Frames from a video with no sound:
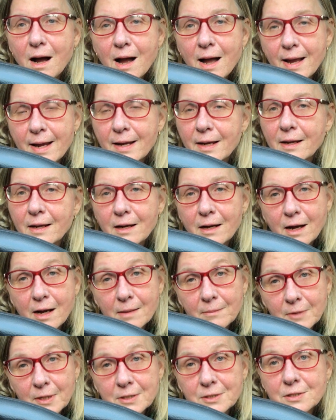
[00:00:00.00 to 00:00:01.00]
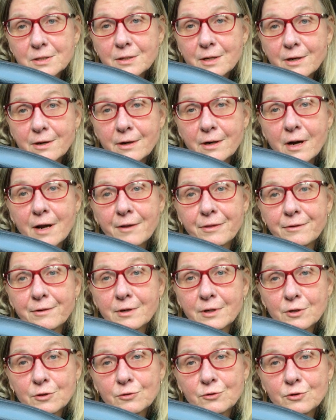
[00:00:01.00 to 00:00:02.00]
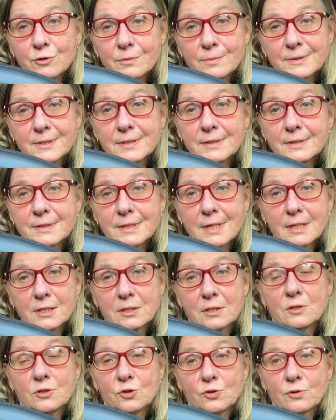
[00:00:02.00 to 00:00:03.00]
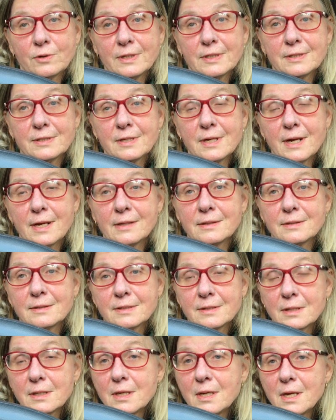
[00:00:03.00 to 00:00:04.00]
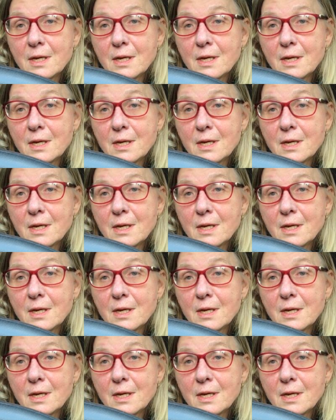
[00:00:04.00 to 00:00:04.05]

Hi, I'm legendary author and YouTube sensation Joyce Nance,